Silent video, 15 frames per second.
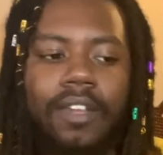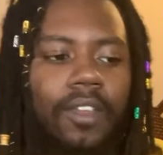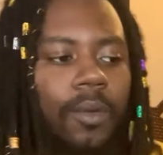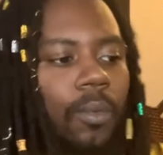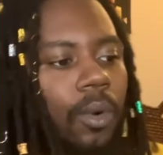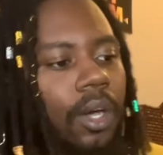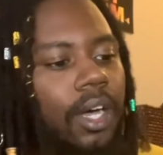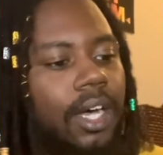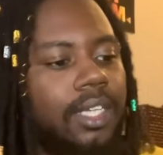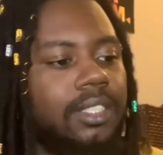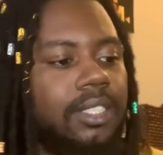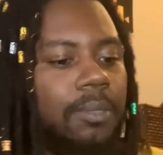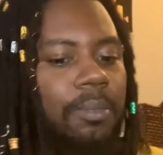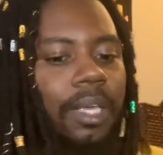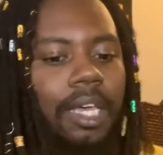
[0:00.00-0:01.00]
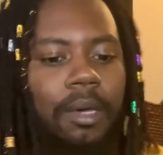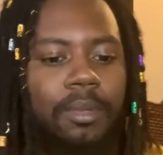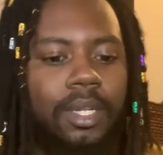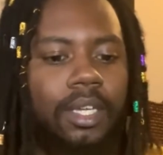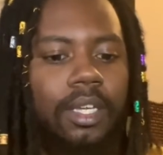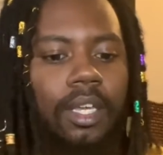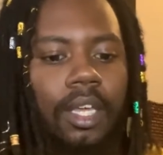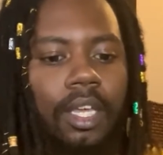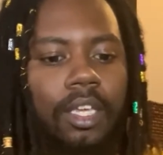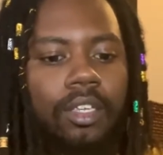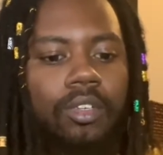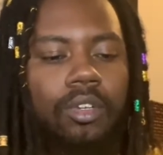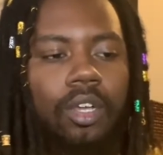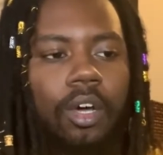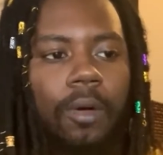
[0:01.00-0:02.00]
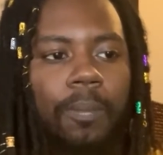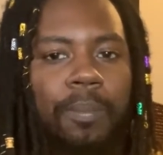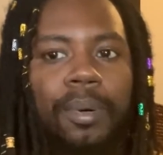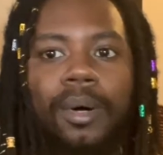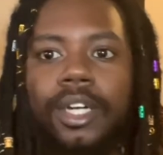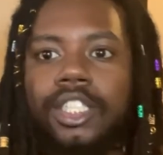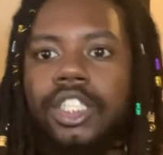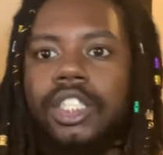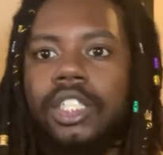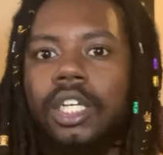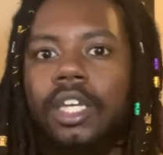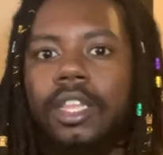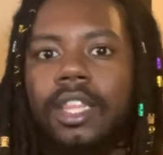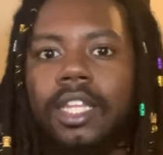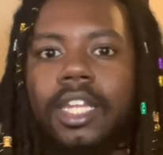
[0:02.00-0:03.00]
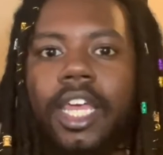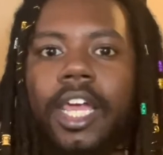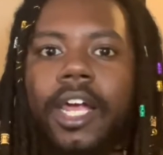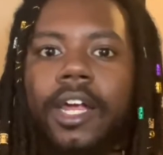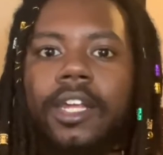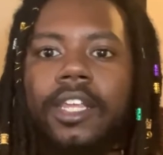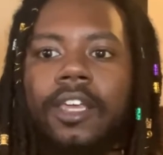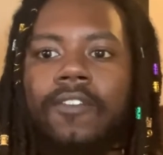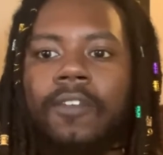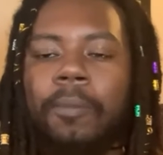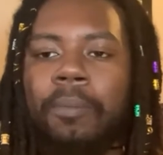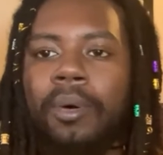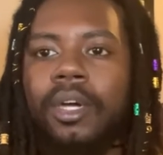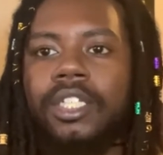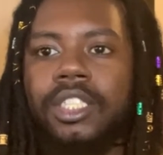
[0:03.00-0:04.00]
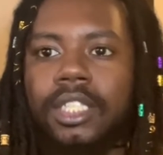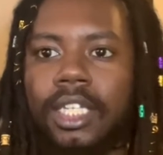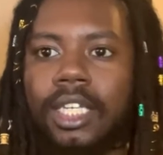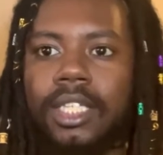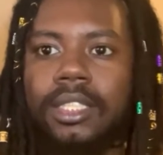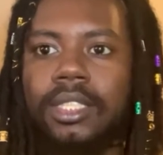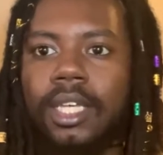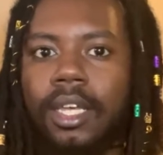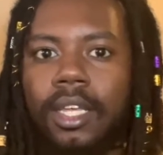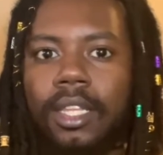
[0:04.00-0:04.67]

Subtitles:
They want us to be able to, you know, push the narrative and push these